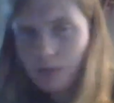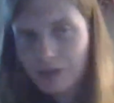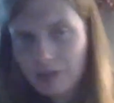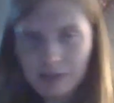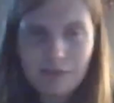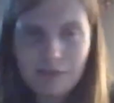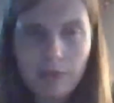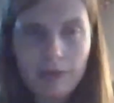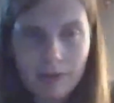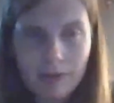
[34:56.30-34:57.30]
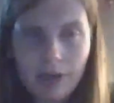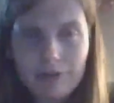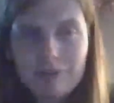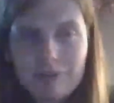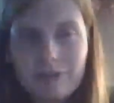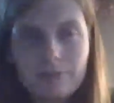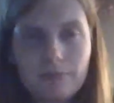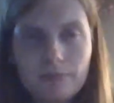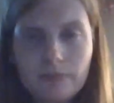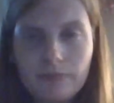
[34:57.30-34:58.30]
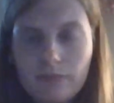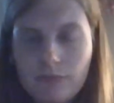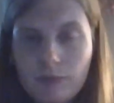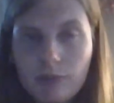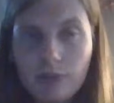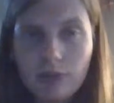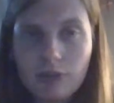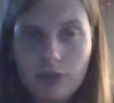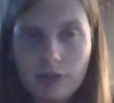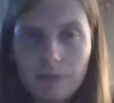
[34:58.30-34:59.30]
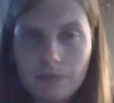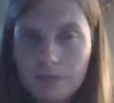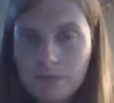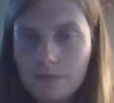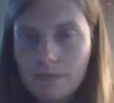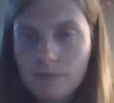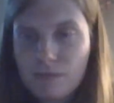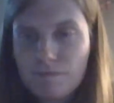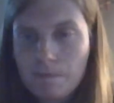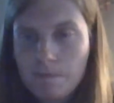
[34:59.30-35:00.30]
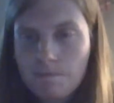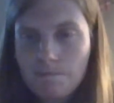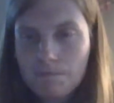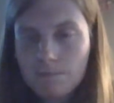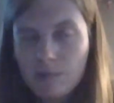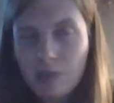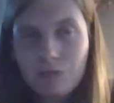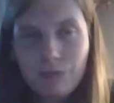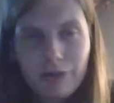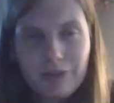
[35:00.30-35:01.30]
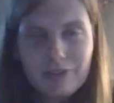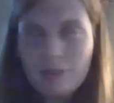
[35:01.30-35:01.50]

inner workings of monocots, um, as well as